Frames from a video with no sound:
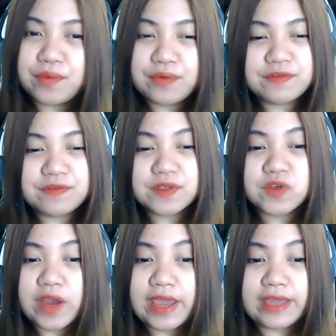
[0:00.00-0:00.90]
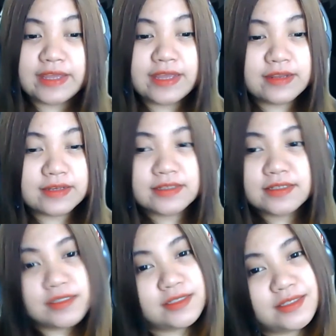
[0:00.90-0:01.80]
that we've just created
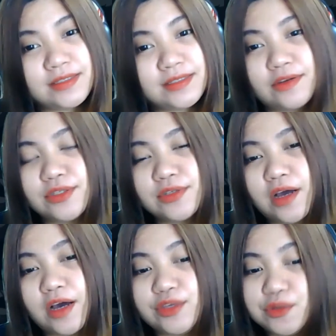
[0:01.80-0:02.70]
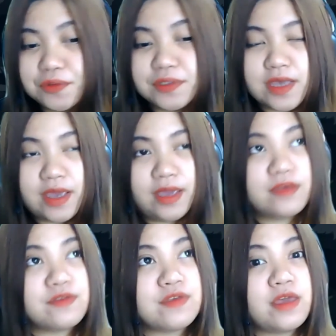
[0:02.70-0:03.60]

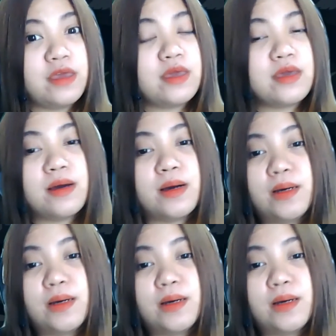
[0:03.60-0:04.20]
using the